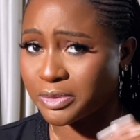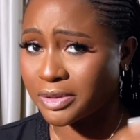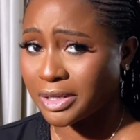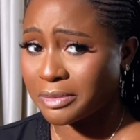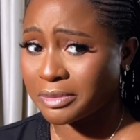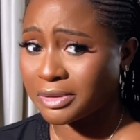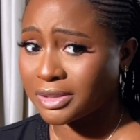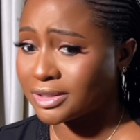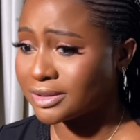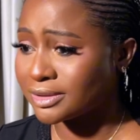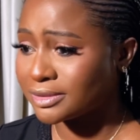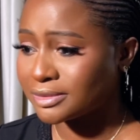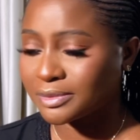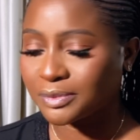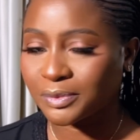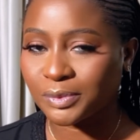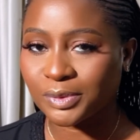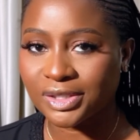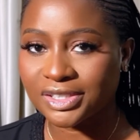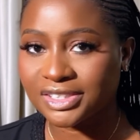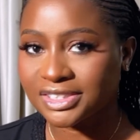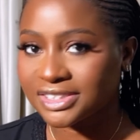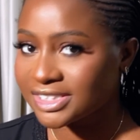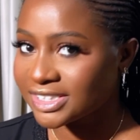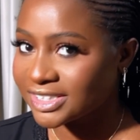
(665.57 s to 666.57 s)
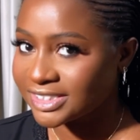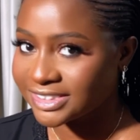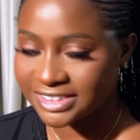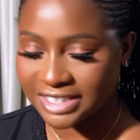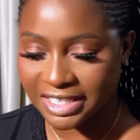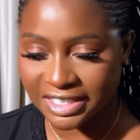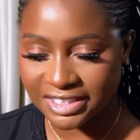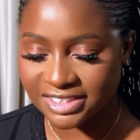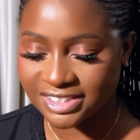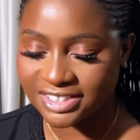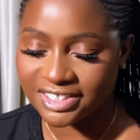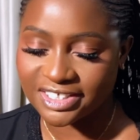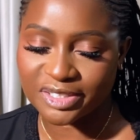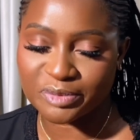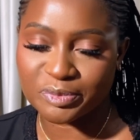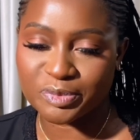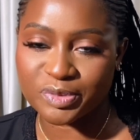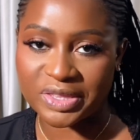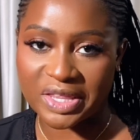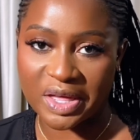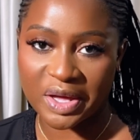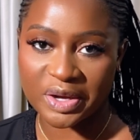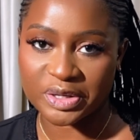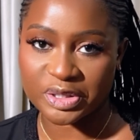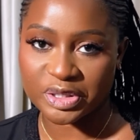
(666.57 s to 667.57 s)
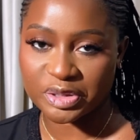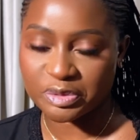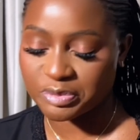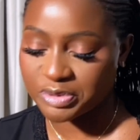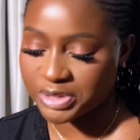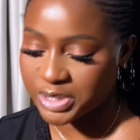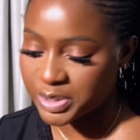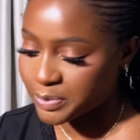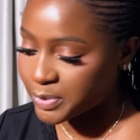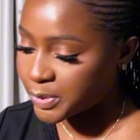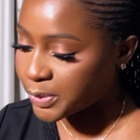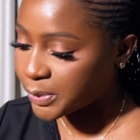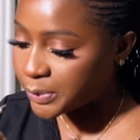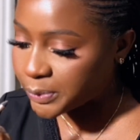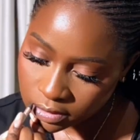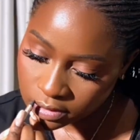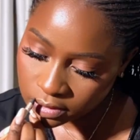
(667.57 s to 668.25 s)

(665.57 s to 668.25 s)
I mean, what's a sexy lip without a cupid's bow?